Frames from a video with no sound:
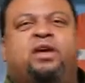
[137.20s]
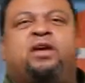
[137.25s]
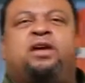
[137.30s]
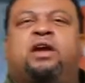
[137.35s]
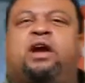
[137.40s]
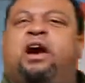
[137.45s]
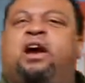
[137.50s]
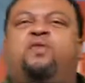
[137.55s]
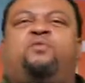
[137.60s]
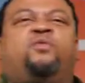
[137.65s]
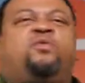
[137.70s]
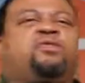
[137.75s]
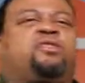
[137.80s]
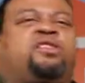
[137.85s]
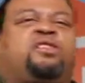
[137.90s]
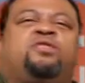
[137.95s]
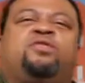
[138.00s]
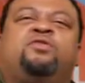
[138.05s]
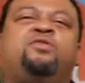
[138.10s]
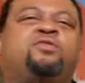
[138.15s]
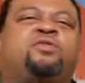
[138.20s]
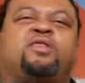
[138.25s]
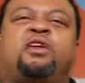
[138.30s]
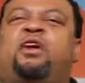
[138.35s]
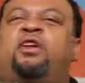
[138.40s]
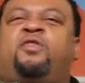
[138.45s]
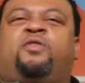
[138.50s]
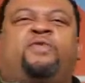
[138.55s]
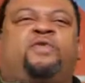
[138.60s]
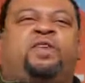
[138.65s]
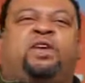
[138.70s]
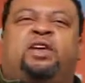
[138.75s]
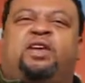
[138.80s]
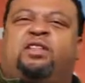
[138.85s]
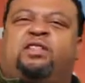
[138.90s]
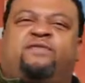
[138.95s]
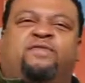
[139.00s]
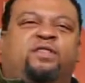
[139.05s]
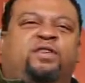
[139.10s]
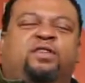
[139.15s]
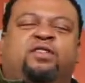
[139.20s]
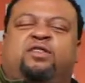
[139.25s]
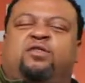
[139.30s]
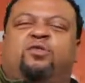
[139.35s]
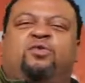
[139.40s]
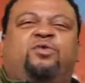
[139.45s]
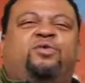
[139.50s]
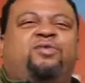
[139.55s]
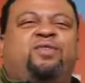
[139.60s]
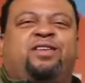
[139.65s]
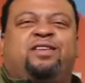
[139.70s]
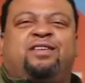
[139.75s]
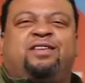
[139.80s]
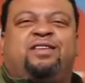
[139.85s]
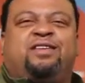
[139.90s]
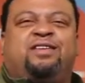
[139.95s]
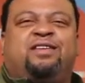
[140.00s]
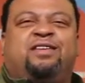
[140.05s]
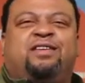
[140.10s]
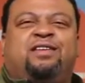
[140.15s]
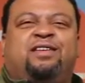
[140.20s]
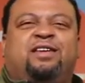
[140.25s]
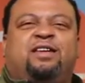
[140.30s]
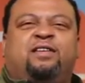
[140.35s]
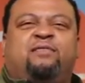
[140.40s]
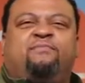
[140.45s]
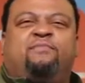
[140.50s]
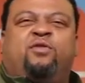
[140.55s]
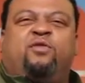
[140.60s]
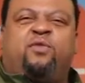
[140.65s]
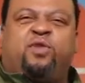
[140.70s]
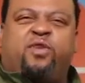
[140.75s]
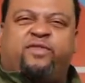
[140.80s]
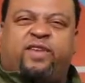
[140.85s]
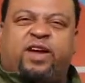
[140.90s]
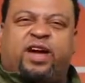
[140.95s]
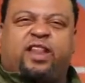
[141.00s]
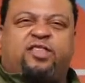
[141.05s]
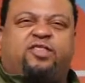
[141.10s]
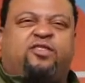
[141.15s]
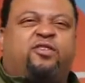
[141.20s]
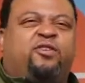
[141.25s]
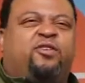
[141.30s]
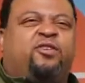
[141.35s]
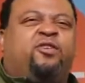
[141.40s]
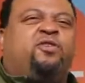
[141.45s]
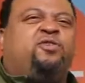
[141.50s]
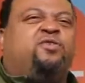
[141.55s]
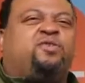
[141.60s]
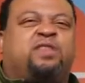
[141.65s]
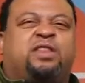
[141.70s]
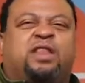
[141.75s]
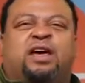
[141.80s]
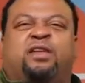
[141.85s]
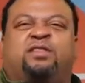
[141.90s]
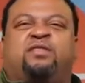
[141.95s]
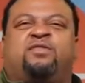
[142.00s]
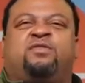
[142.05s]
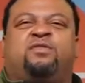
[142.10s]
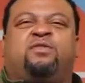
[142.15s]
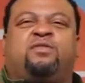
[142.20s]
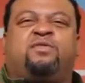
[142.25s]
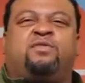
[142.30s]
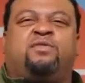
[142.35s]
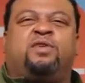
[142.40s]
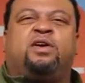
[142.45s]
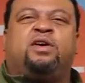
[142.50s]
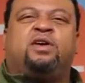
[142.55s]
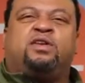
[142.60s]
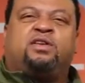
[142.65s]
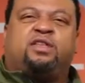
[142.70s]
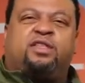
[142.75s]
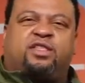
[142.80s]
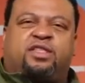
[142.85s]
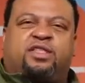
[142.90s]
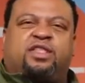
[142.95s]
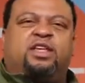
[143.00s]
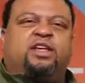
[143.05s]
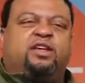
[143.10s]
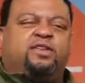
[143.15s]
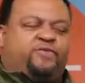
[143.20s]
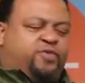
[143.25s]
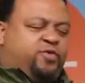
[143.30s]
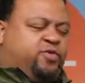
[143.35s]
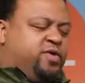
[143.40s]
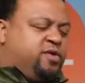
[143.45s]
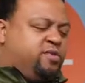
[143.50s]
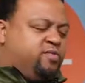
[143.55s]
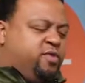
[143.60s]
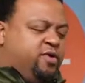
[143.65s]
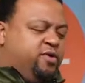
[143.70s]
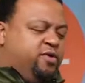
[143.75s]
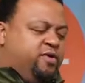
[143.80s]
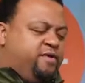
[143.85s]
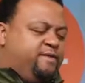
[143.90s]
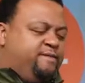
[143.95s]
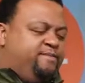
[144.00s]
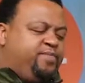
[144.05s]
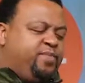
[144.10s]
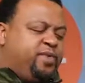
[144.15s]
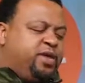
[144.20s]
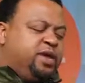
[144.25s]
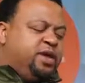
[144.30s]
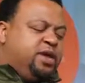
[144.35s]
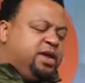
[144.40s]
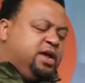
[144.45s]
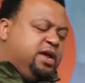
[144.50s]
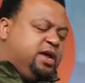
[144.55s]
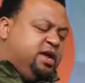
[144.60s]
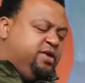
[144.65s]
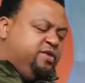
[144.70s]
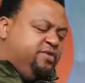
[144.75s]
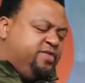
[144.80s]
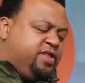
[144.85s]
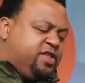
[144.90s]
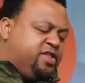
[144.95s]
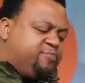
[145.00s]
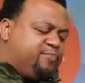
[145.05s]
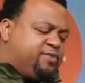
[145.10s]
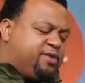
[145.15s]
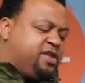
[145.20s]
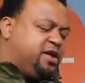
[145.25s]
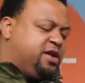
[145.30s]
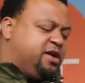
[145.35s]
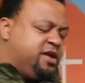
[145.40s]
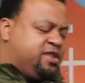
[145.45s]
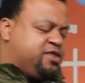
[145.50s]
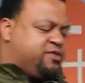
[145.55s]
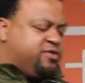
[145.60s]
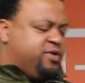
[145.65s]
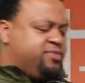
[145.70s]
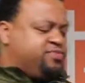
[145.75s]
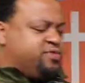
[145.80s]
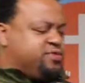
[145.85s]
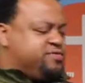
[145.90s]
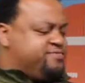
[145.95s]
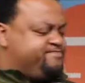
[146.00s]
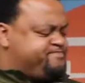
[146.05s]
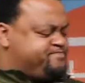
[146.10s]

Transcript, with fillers: God wants to use all things for his glory, but we've got to turn those lights on to see it through his word here, this particular scripture